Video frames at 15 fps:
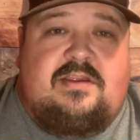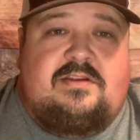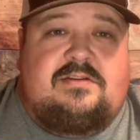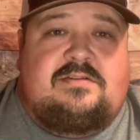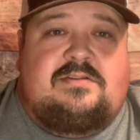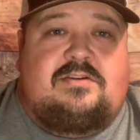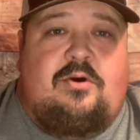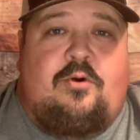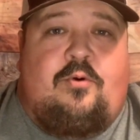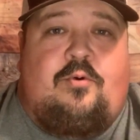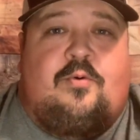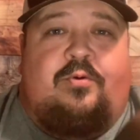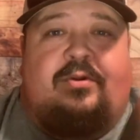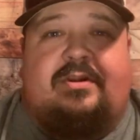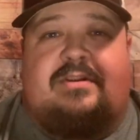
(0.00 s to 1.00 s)

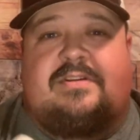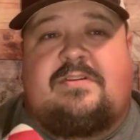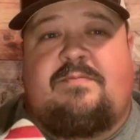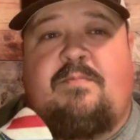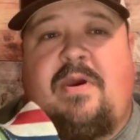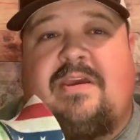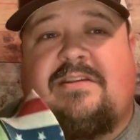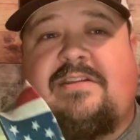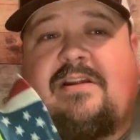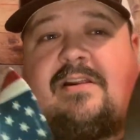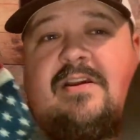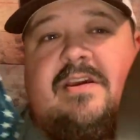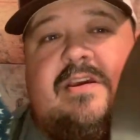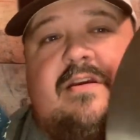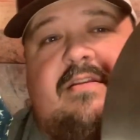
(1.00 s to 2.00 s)
So this is
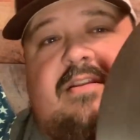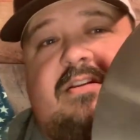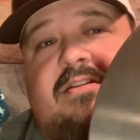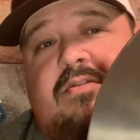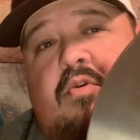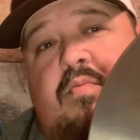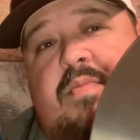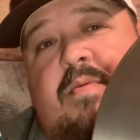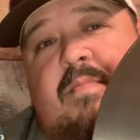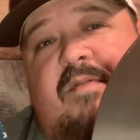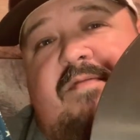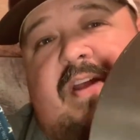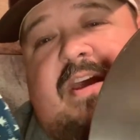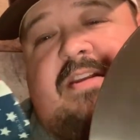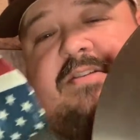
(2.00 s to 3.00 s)
going to be my
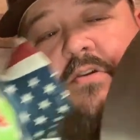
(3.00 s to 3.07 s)
flat